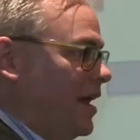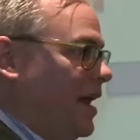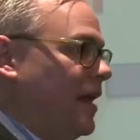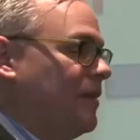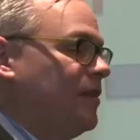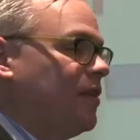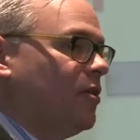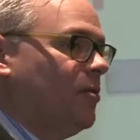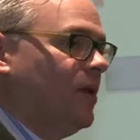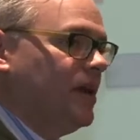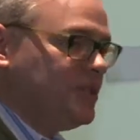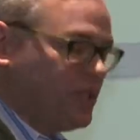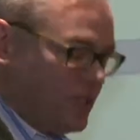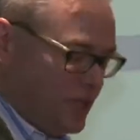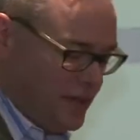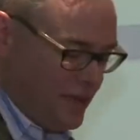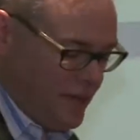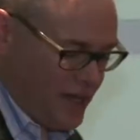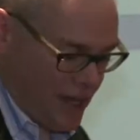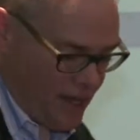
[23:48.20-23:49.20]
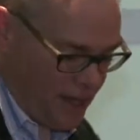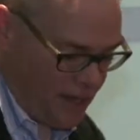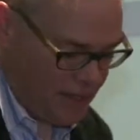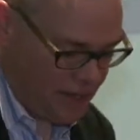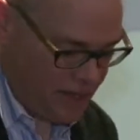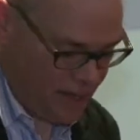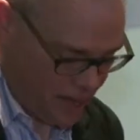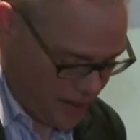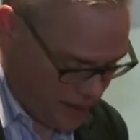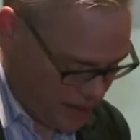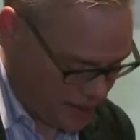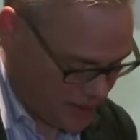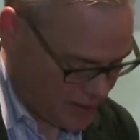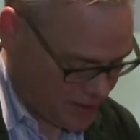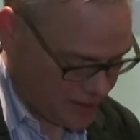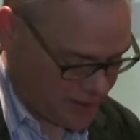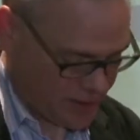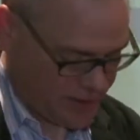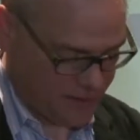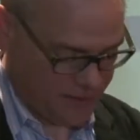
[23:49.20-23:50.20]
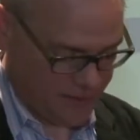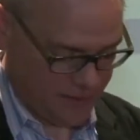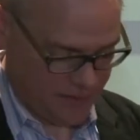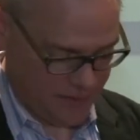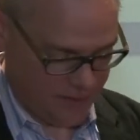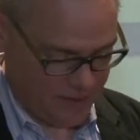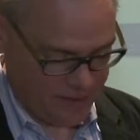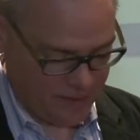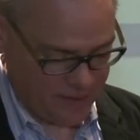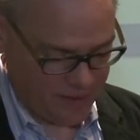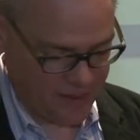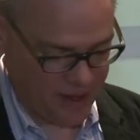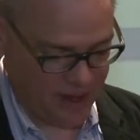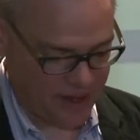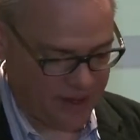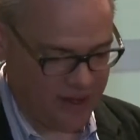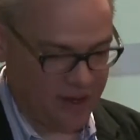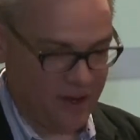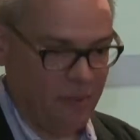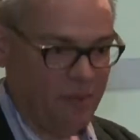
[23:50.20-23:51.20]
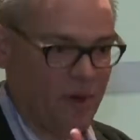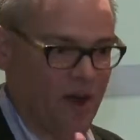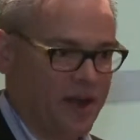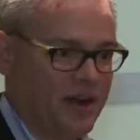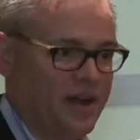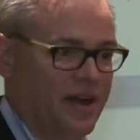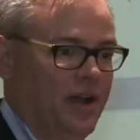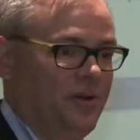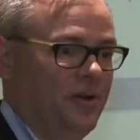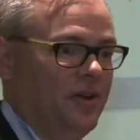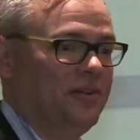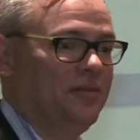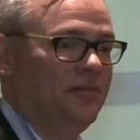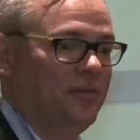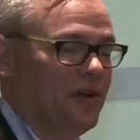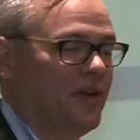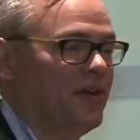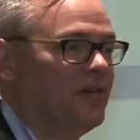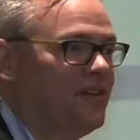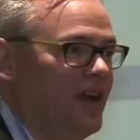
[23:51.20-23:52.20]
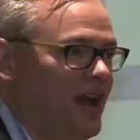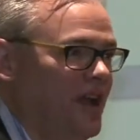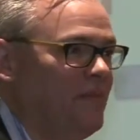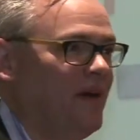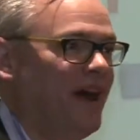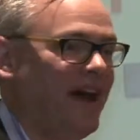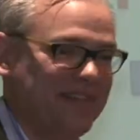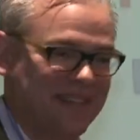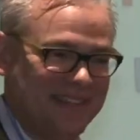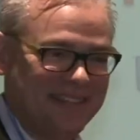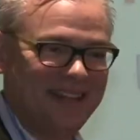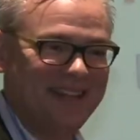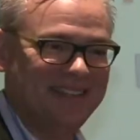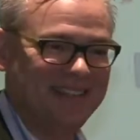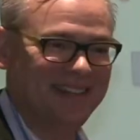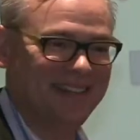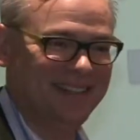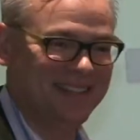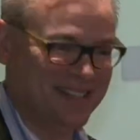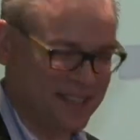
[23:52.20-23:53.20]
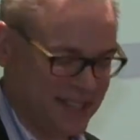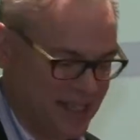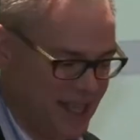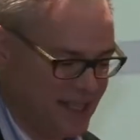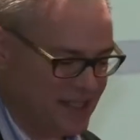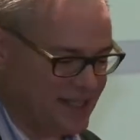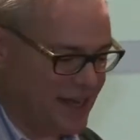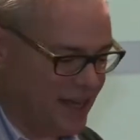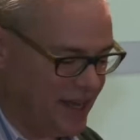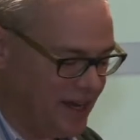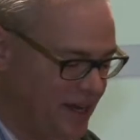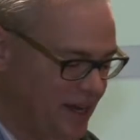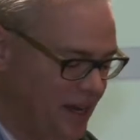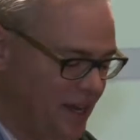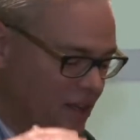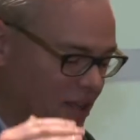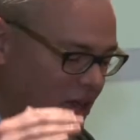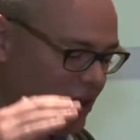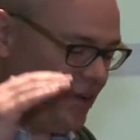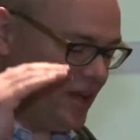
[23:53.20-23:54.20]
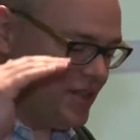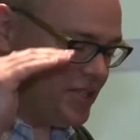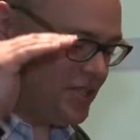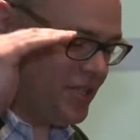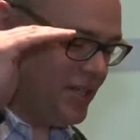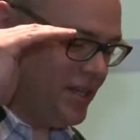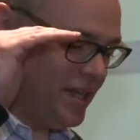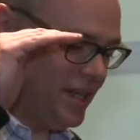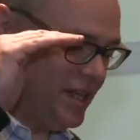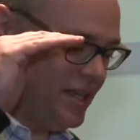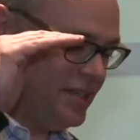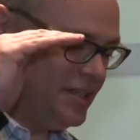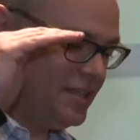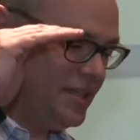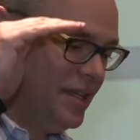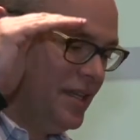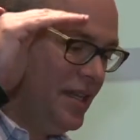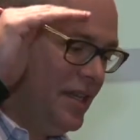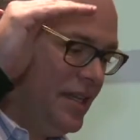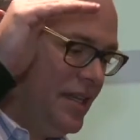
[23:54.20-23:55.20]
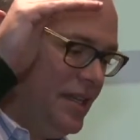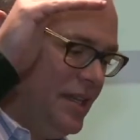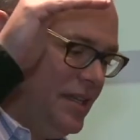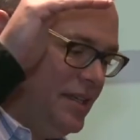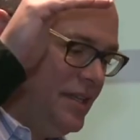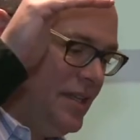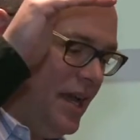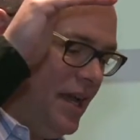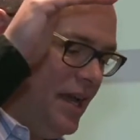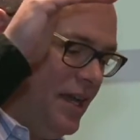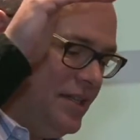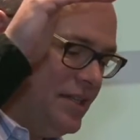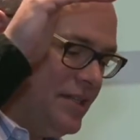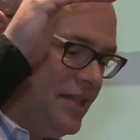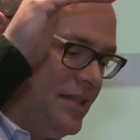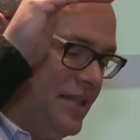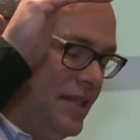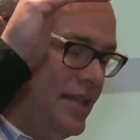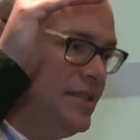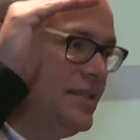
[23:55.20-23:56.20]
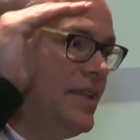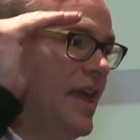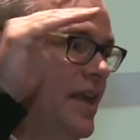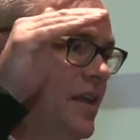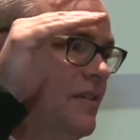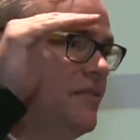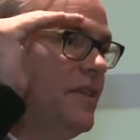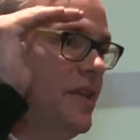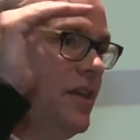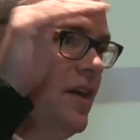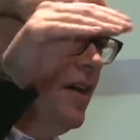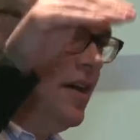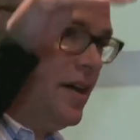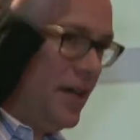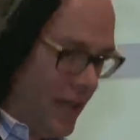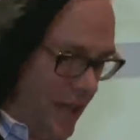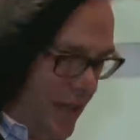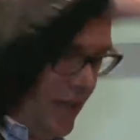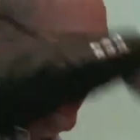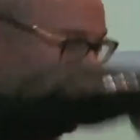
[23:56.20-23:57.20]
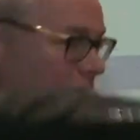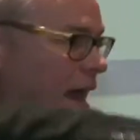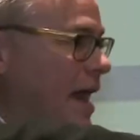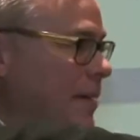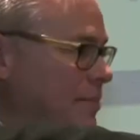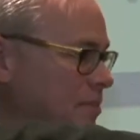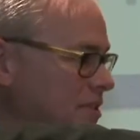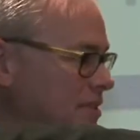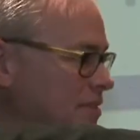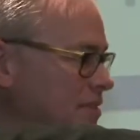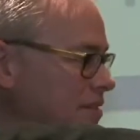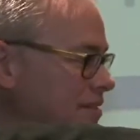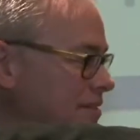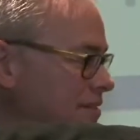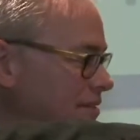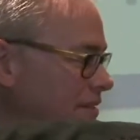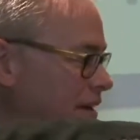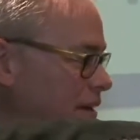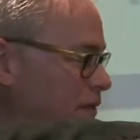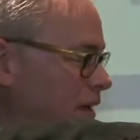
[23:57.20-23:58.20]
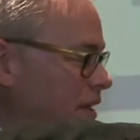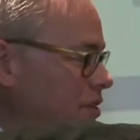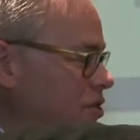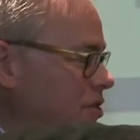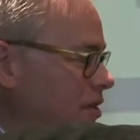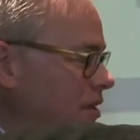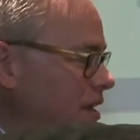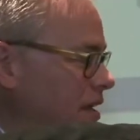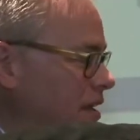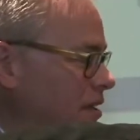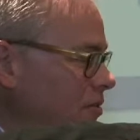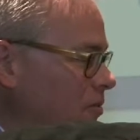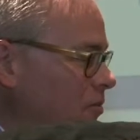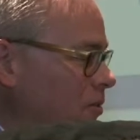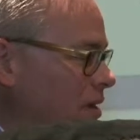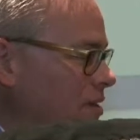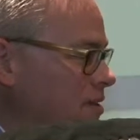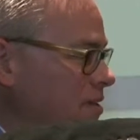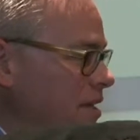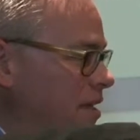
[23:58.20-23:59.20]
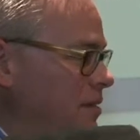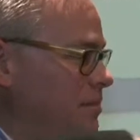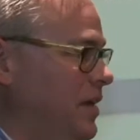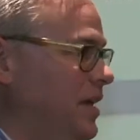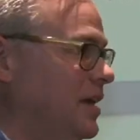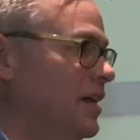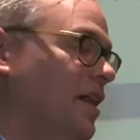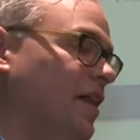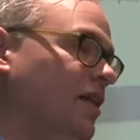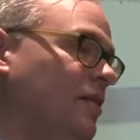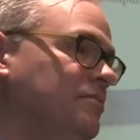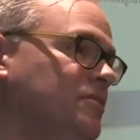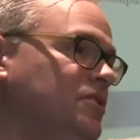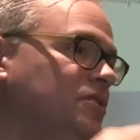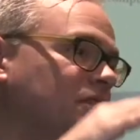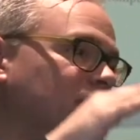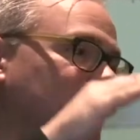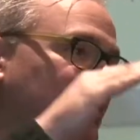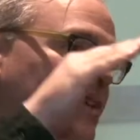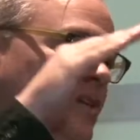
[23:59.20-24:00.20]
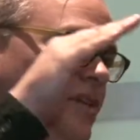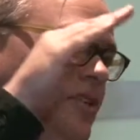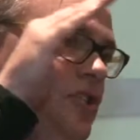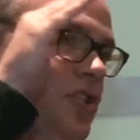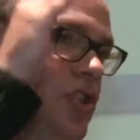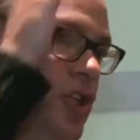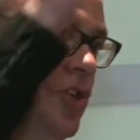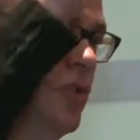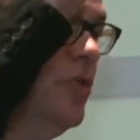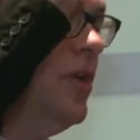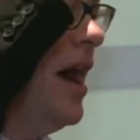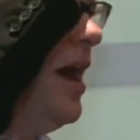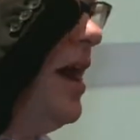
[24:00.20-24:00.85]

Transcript: And the question then is, Martin and I were hypothesizing on this last night. The question is, does the state-of-the-art collapse eventually once it becomes too